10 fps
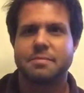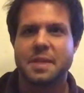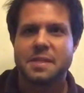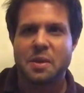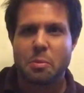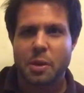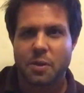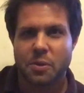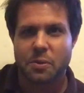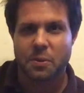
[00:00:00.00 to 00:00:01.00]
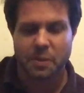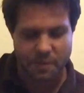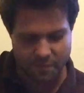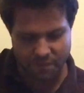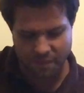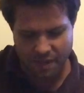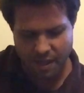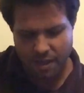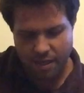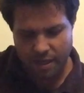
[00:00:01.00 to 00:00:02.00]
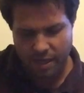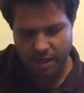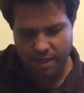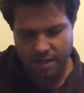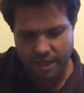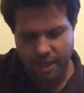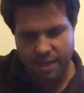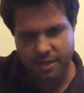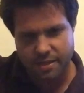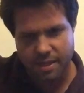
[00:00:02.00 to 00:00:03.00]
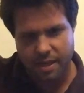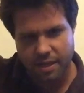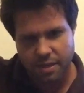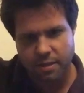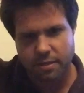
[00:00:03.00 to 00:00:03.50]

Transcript: That's how to play corduroy. Uh, the end is like.